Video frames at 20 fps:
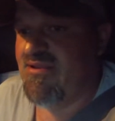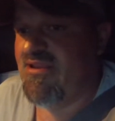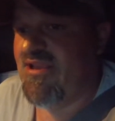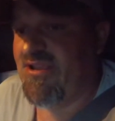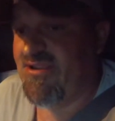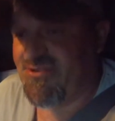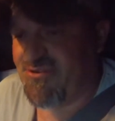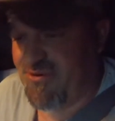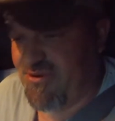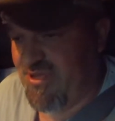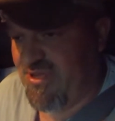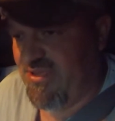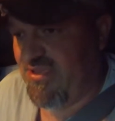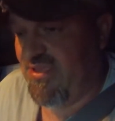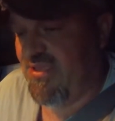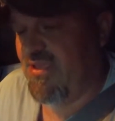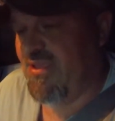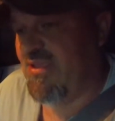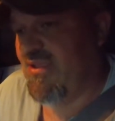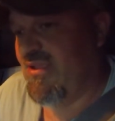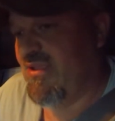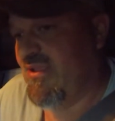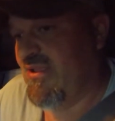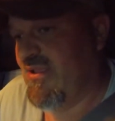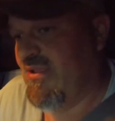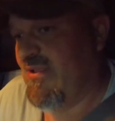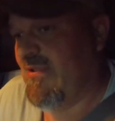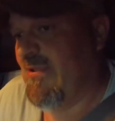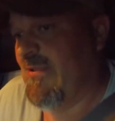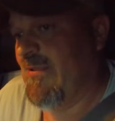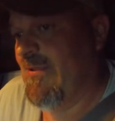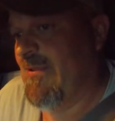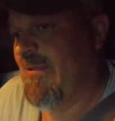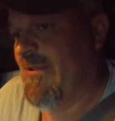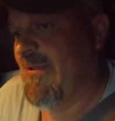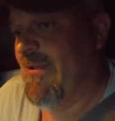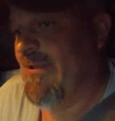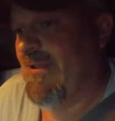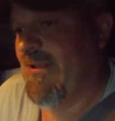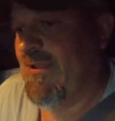yesterday,
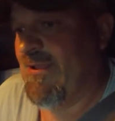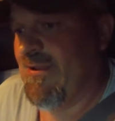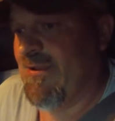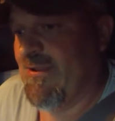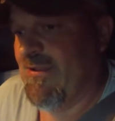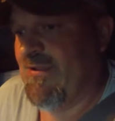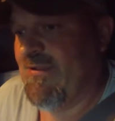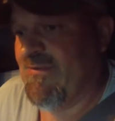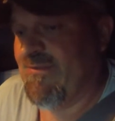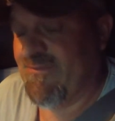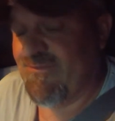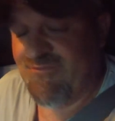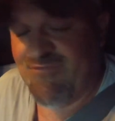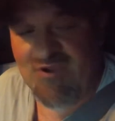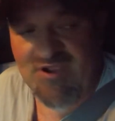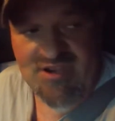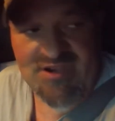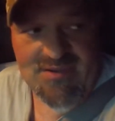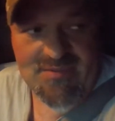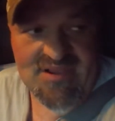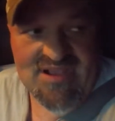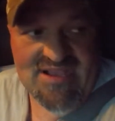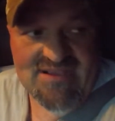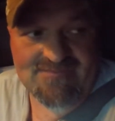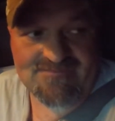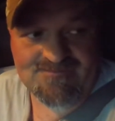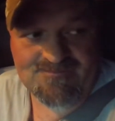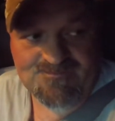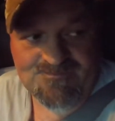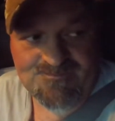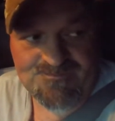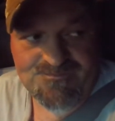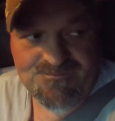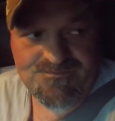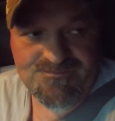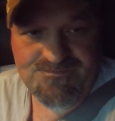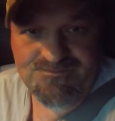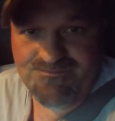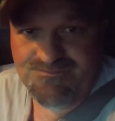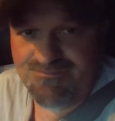and uh, a friend of
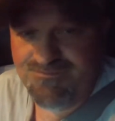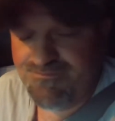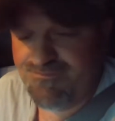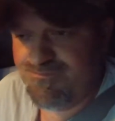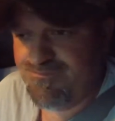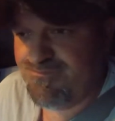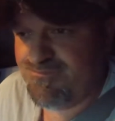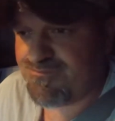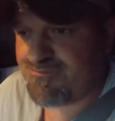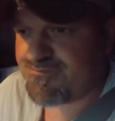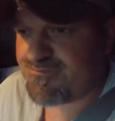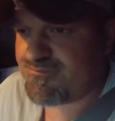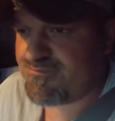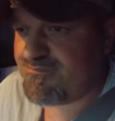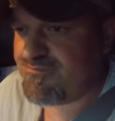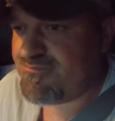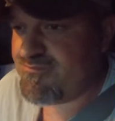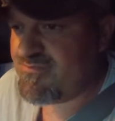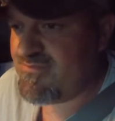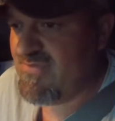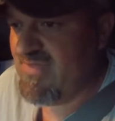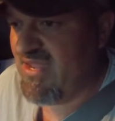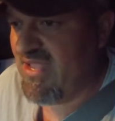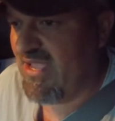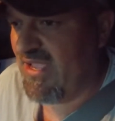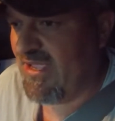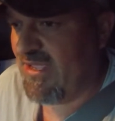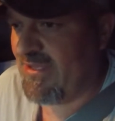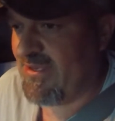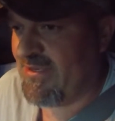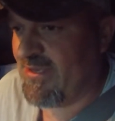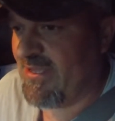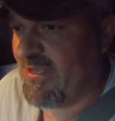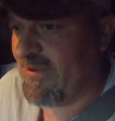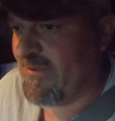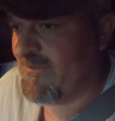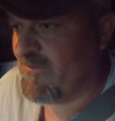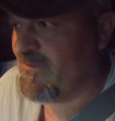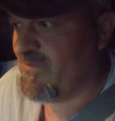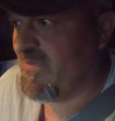mine, and
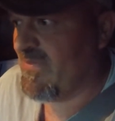uh,